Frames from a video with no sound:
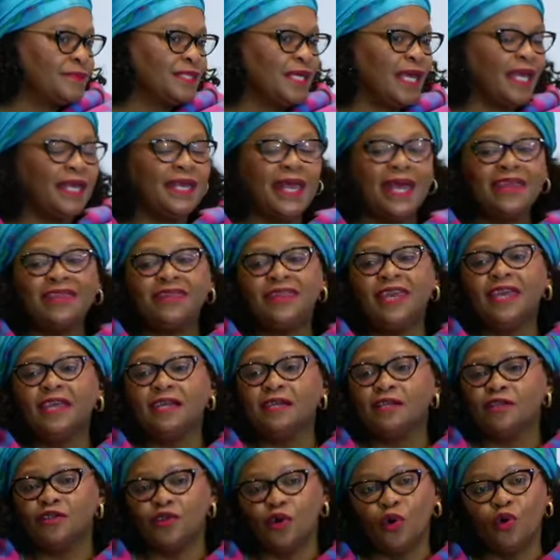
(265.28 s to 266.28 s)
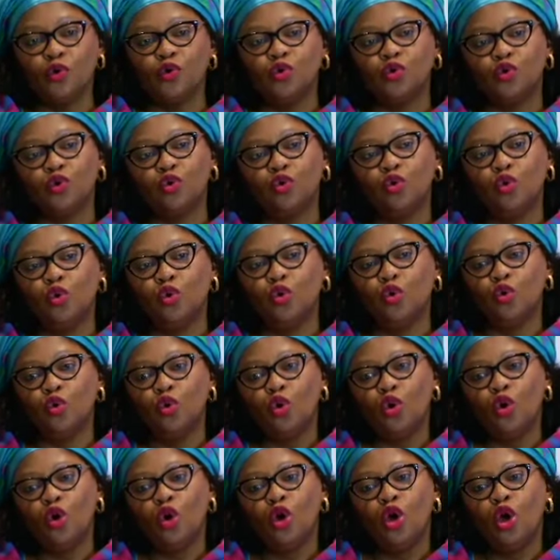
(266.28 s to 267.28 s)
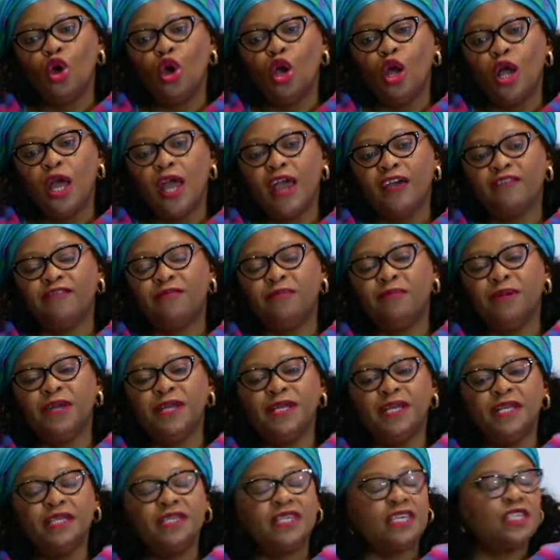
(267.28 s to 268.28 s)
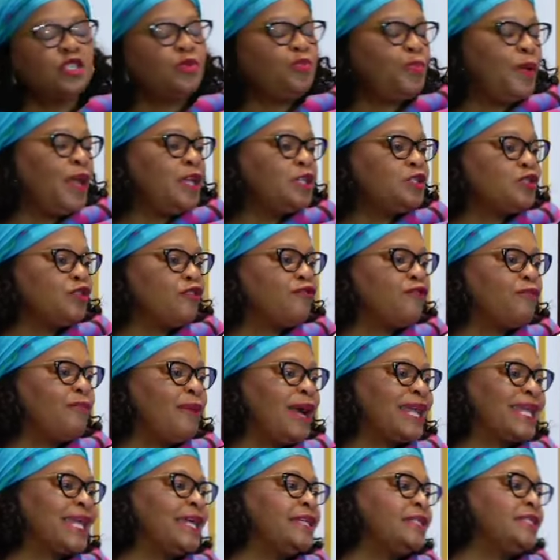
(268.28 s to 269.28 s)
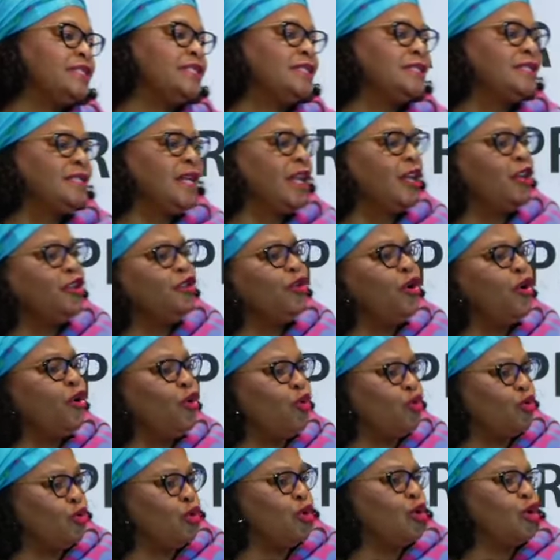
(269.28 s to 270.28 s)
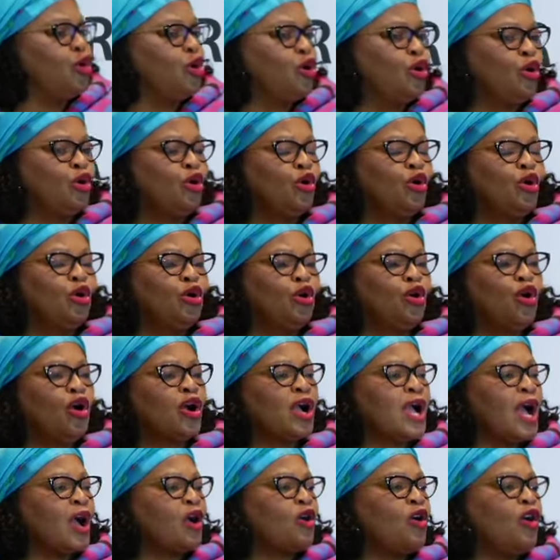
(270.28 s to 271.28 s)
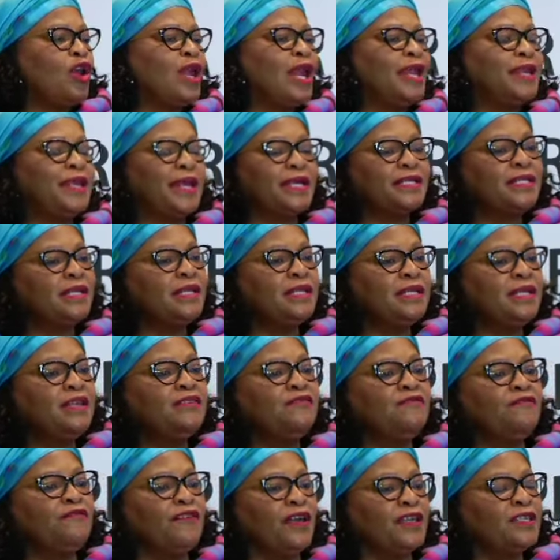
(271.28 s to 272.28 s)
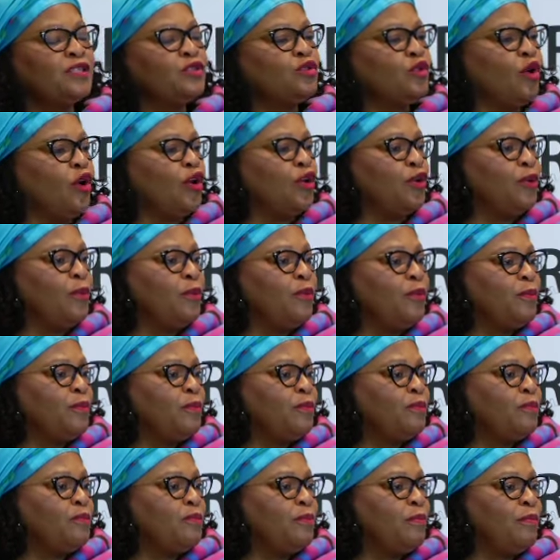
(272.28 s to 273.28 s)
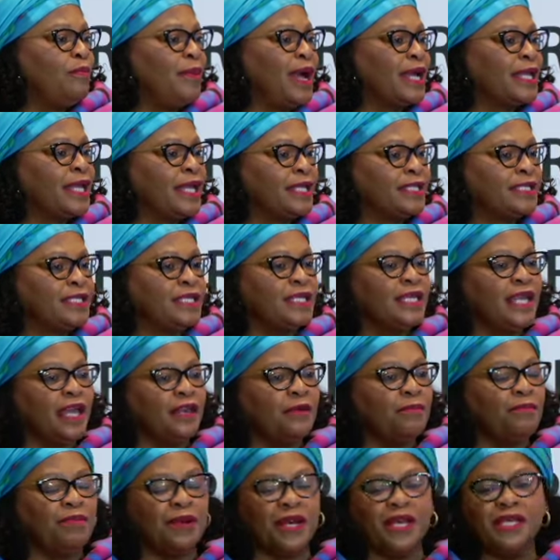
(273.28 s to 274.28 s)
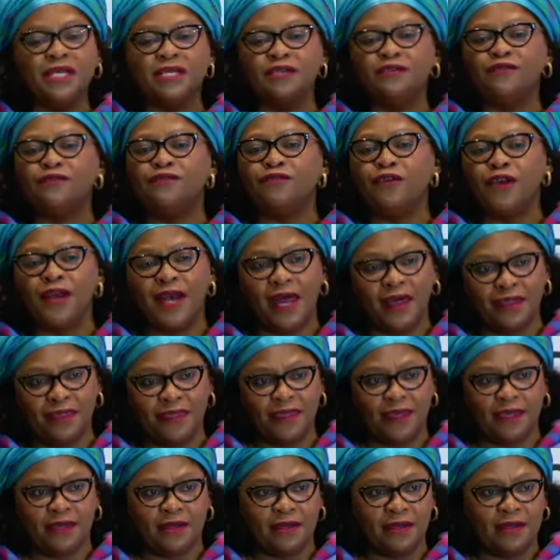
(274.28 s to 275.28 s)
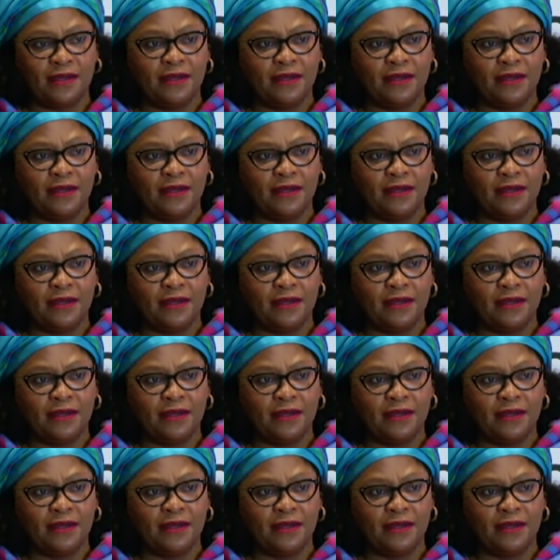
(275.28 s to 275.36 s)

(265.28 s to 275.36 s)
And I think those who have been in the space of marketing, they know Coca-Cola doesn't invest on marketing and branding for nothing.